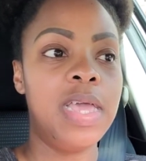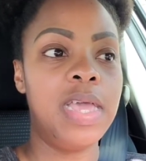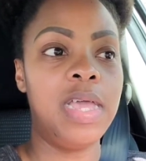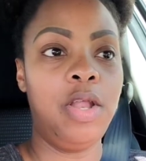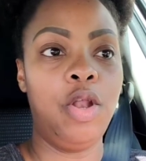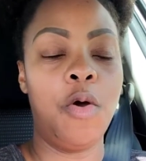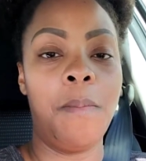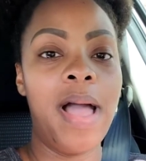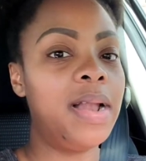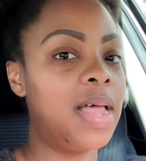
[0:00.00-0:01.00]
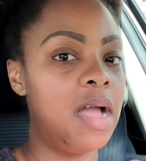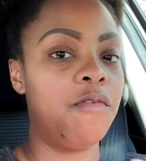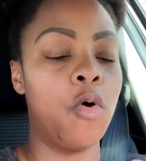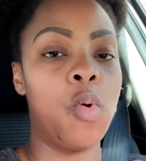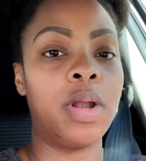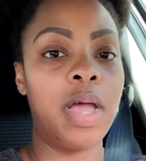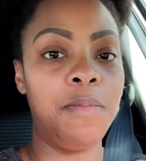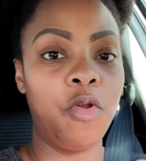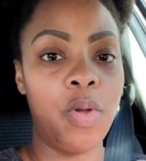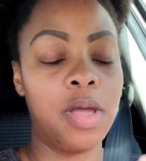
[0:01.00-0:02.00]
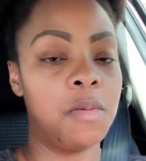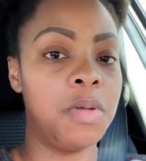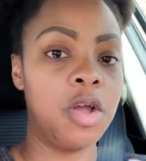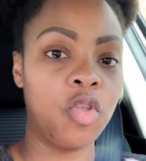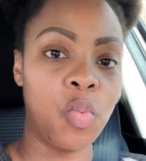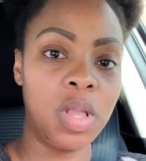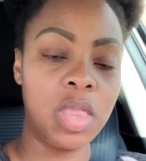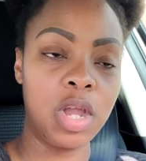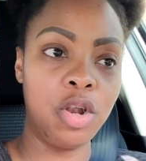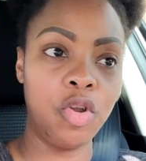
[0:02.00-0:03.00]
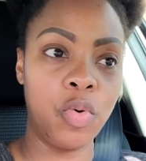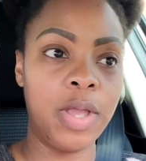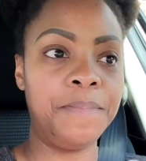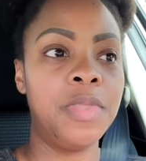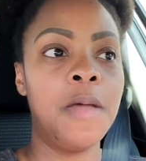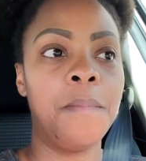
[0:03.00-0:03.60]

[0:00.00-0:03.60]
in, you know, my life or what I'm doing compared to what they're doing.